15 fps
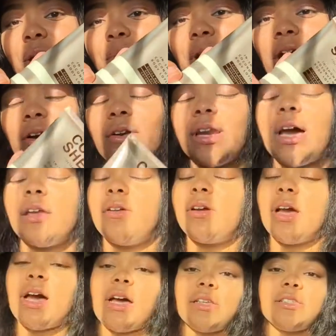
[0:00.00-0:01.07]
I'm not gonna lie, you
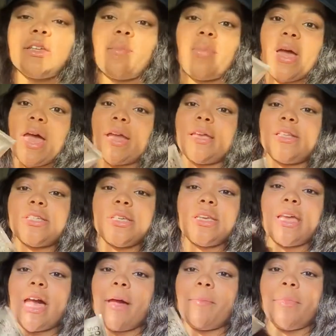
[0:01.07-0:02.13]
guys, the
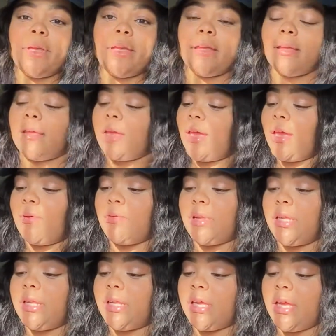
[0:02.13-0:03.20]
packaging got me. It
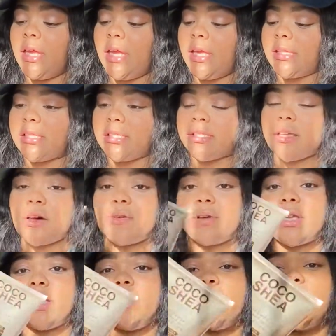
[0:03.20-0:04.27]
really did. It's so
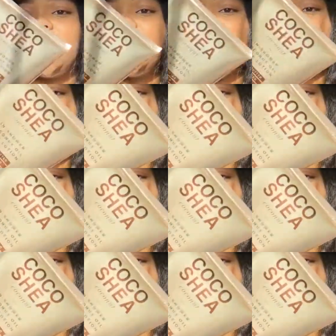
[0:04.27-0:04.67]
cute, isn't